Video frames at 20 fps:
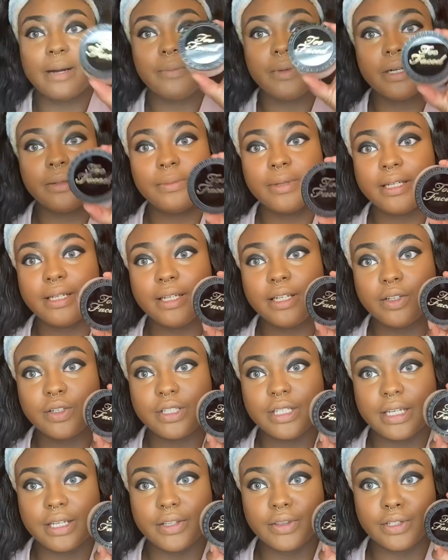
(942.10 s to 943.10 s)
gonna be
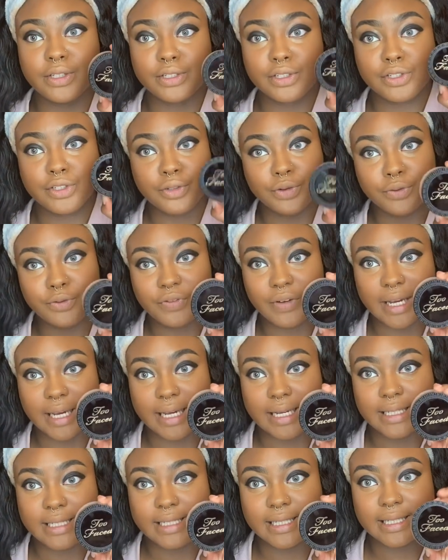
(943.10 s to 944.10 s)
using the Too
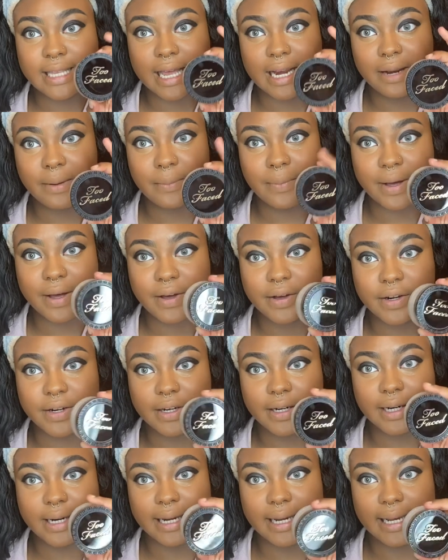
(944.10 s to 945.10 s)
Faced setting
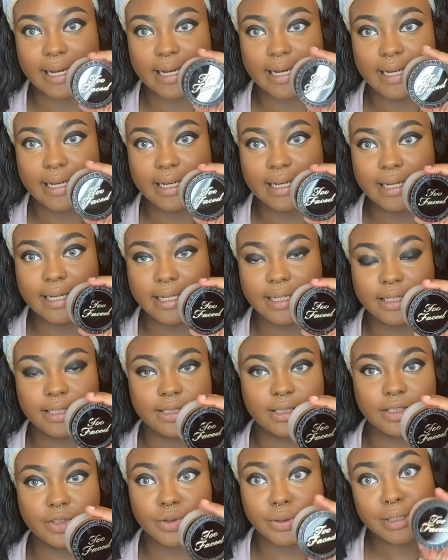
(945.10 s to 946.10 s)
powder
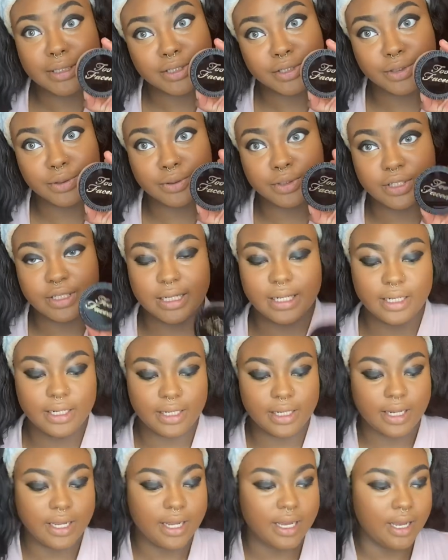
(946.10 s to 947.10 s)
and
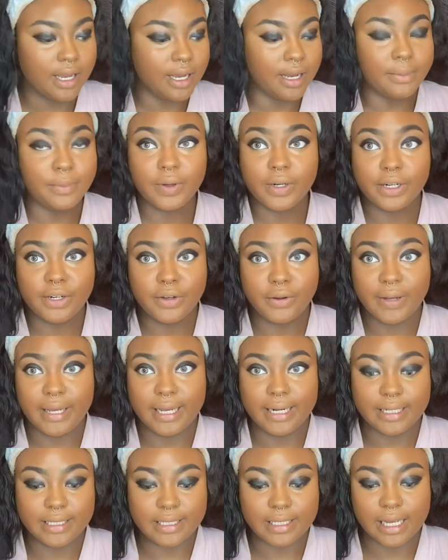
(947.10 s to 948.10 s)
translucent. I'm gonna go ahead
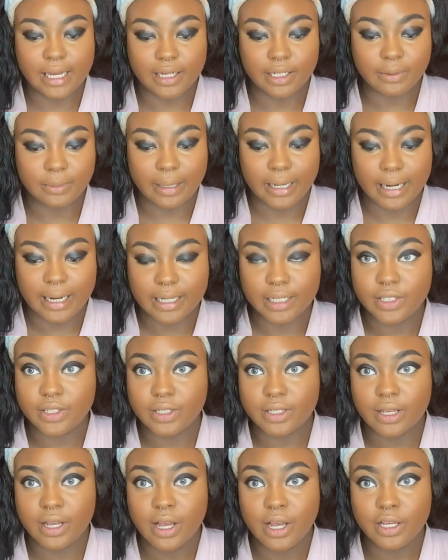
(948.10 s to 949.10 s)
and set under my
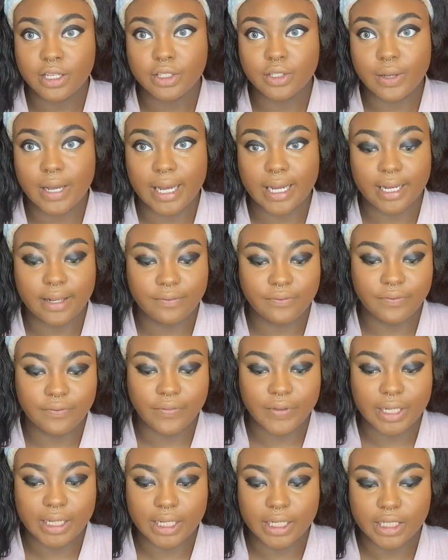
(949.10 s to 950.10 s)
eyes so I can
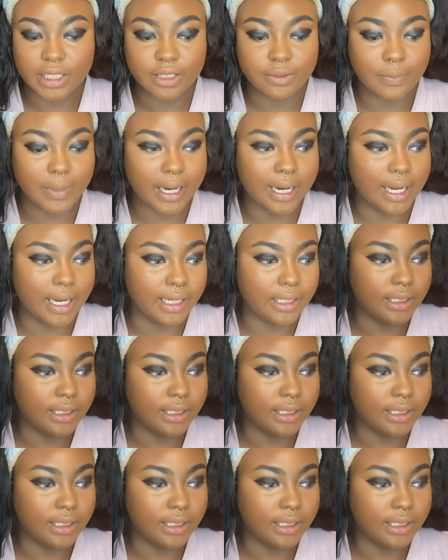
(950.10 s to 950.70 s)
finish my eye